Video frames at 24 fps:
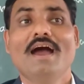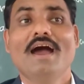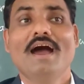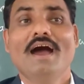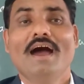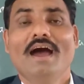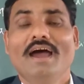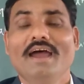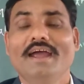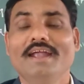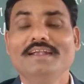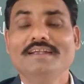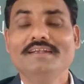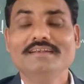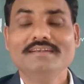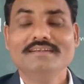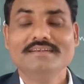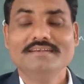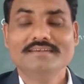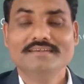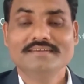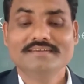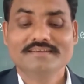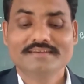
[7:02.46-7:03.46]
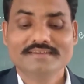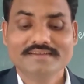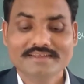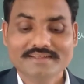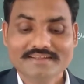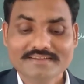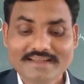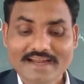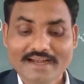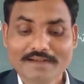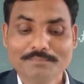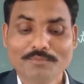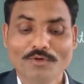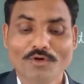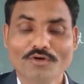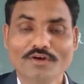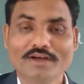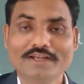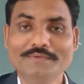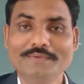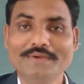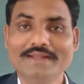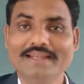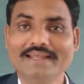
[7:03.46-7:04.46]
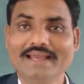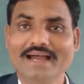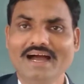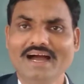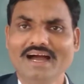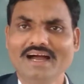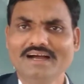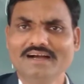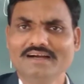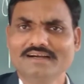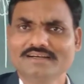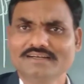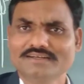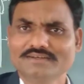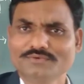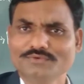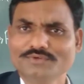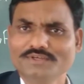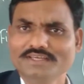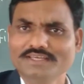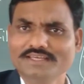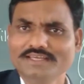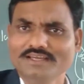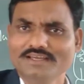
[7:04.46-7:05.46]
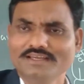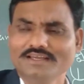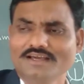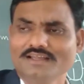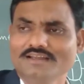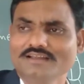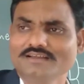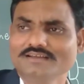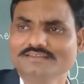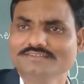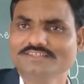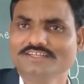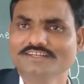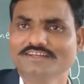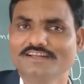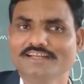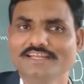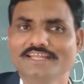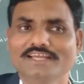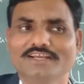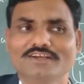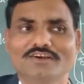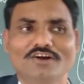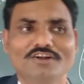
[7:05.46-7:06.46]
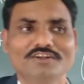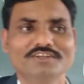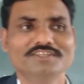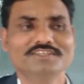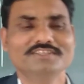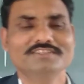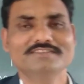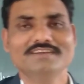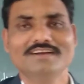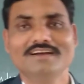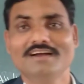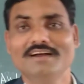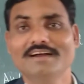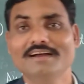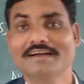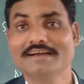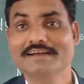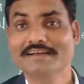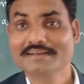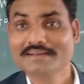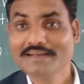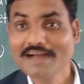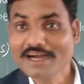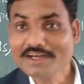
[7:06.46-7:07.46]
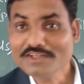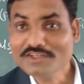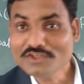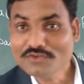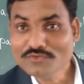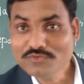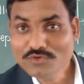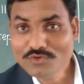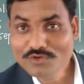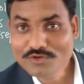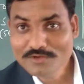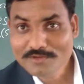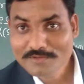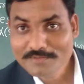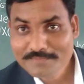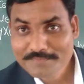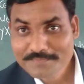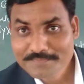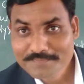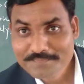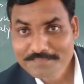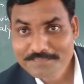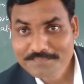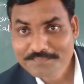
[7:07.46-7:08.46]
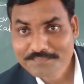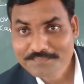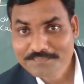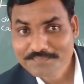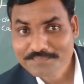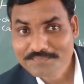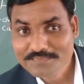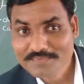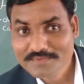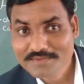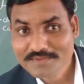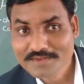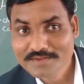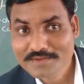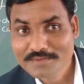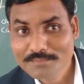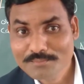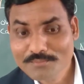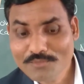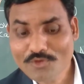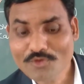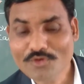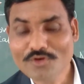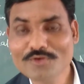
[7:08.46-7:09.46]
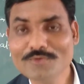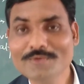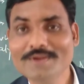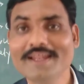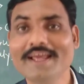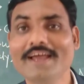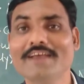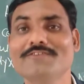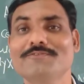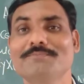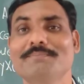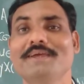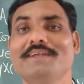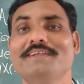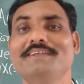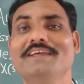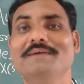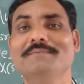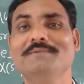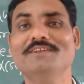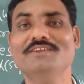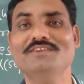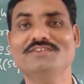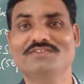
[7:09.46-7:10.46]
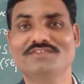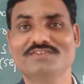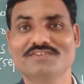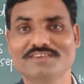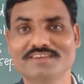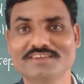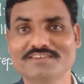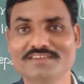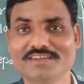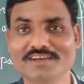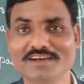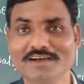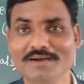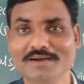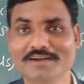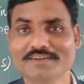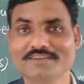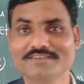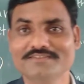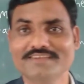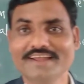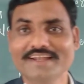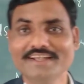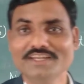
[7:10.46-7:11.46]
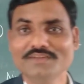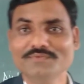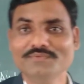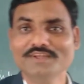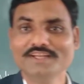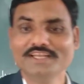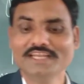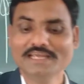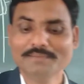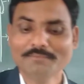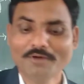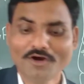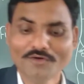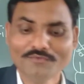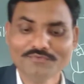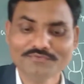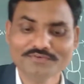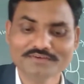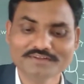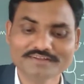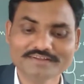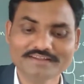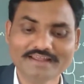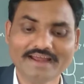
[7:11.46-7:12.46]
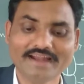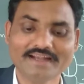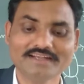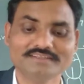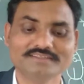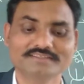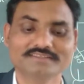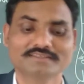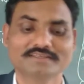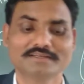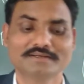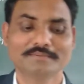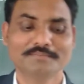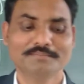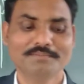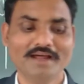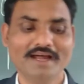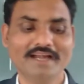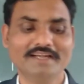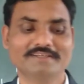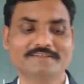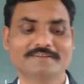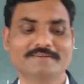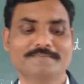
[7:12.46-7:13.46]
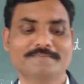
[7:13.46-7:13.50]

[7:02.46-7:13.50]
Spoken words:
And in that bougainvillea, we generally call it as a kagdiful. Bougainvillea spectabilis is the scientific name of that plant.